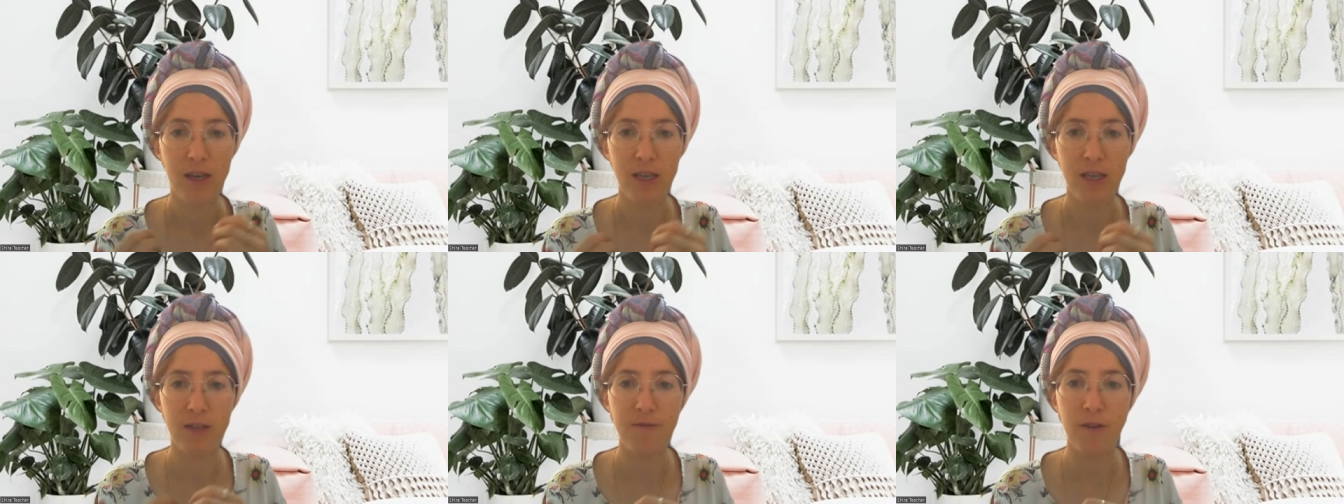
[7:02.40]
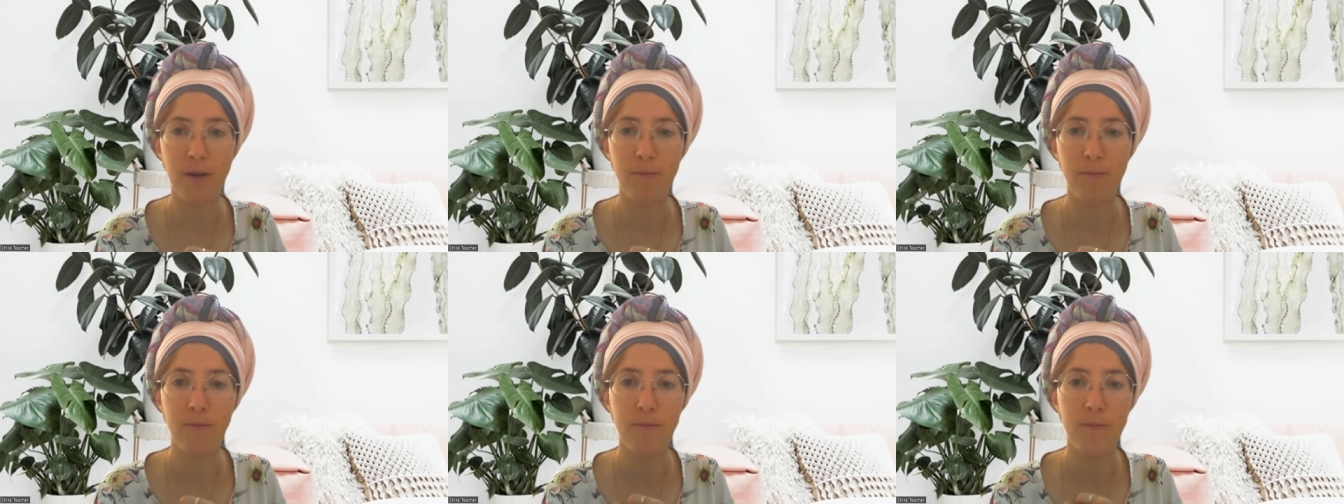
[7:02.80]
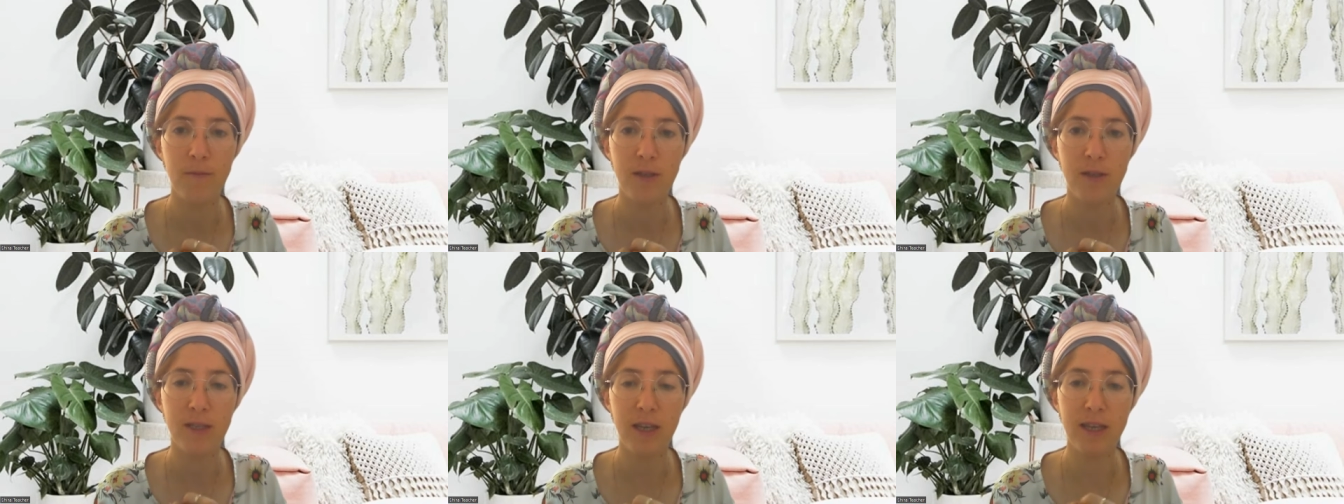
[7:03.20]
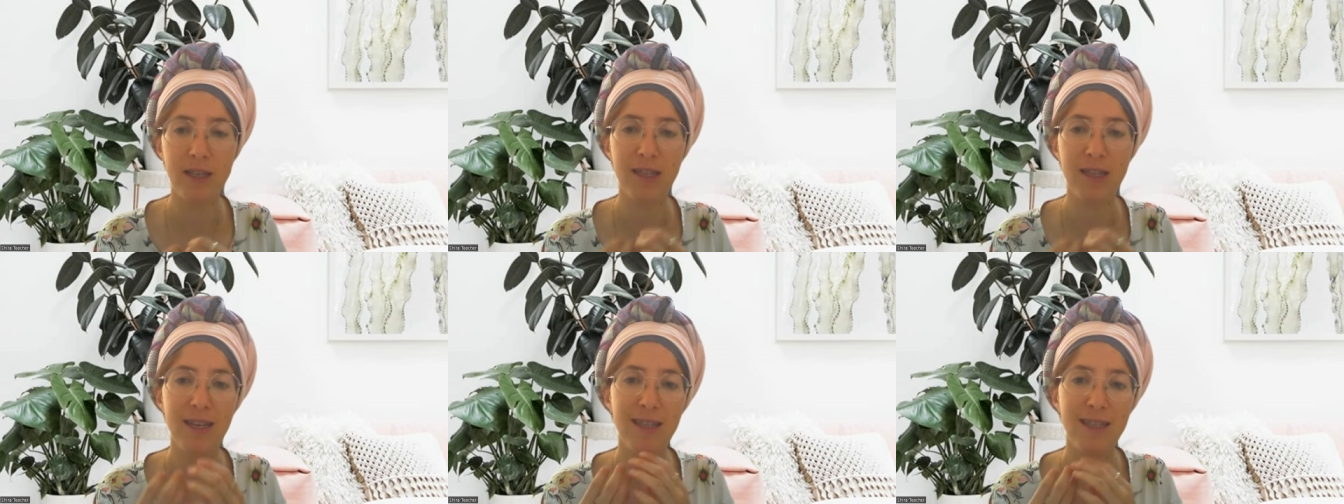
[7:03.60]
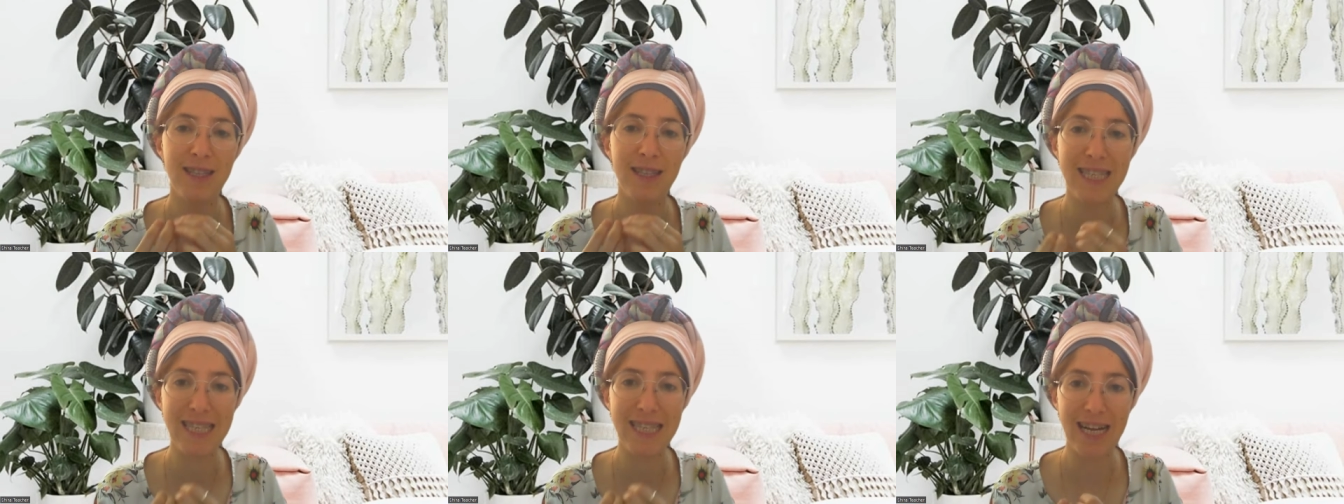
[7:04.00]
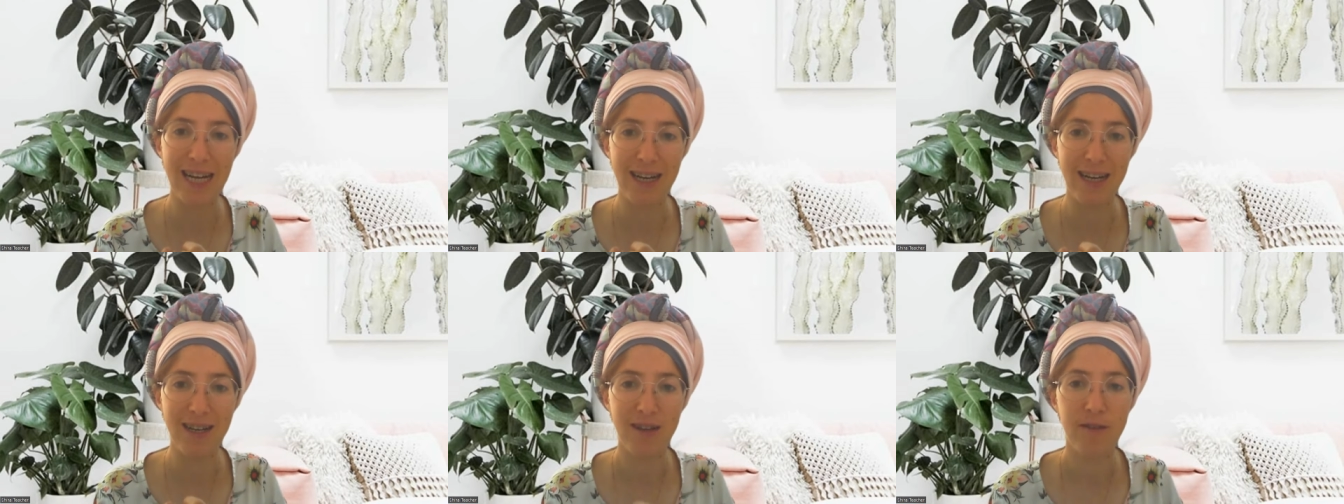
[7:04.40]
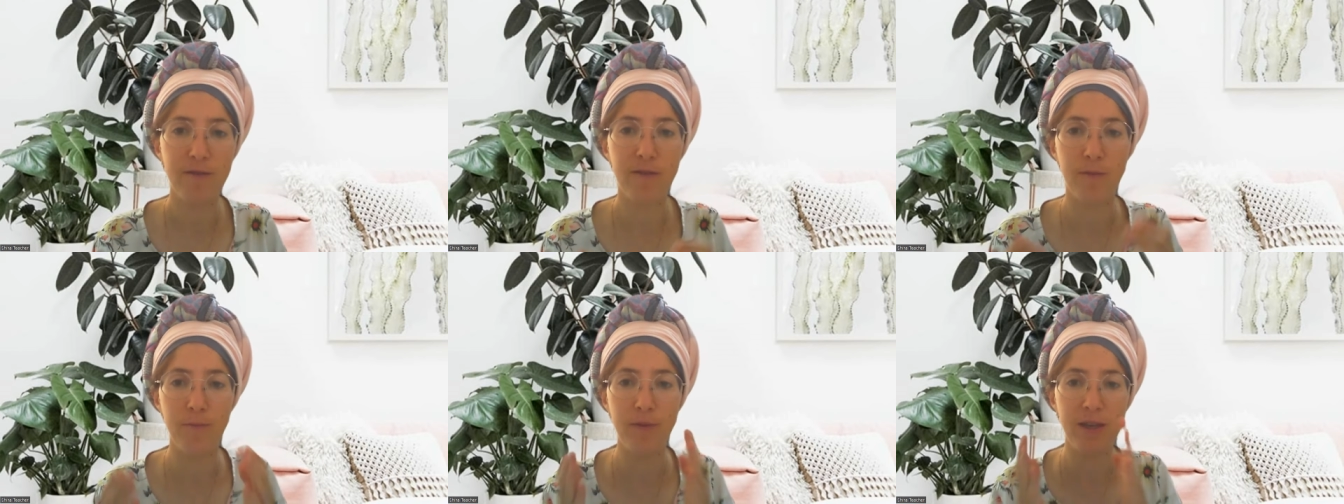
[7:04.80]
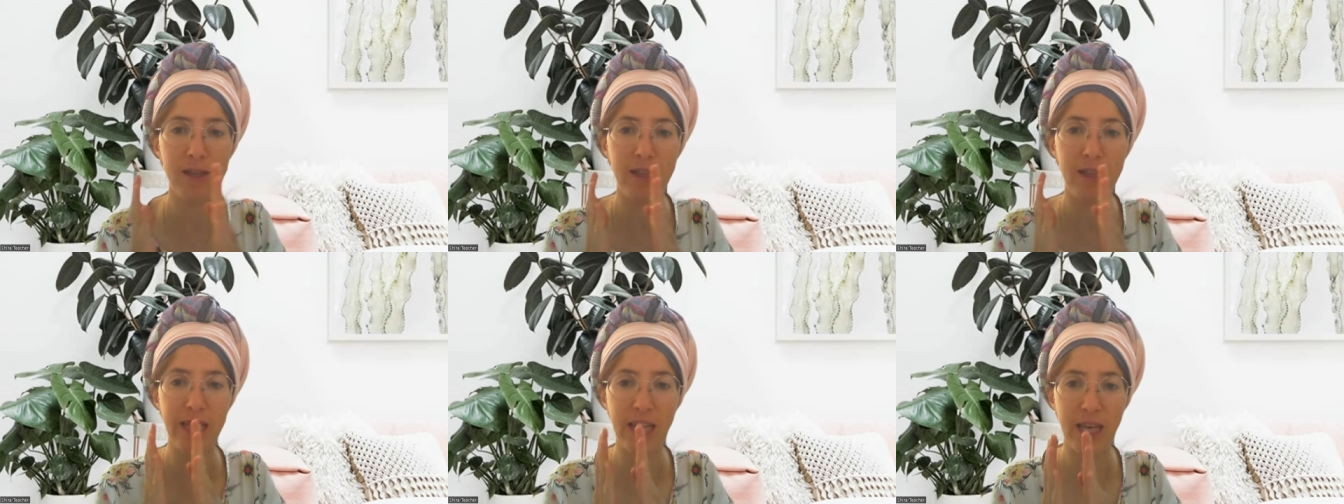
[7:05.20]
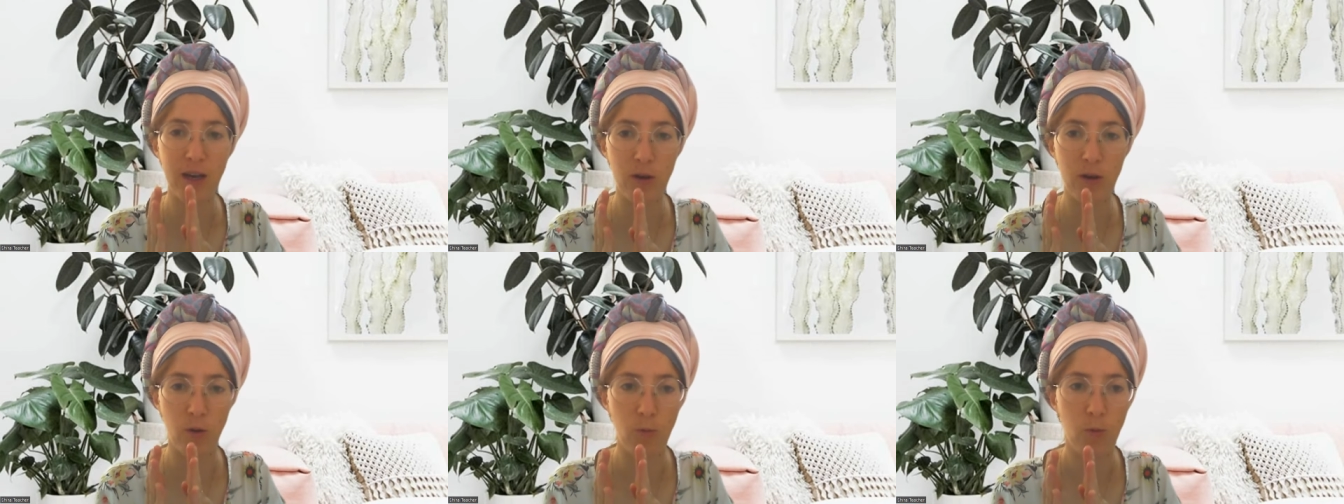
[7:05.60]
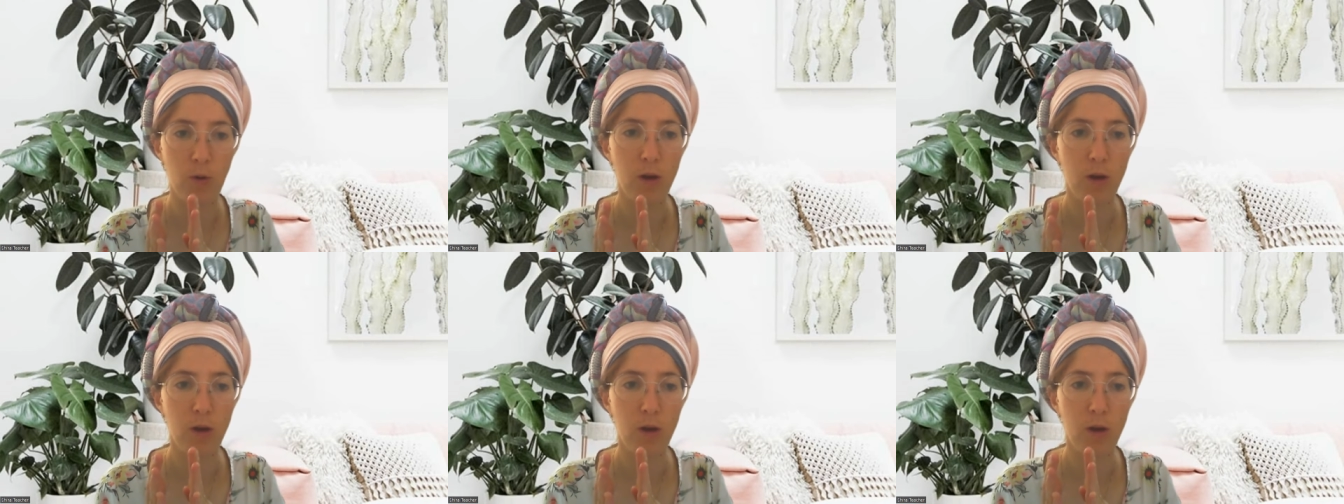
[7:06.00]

is from saying tsar, from being narrow.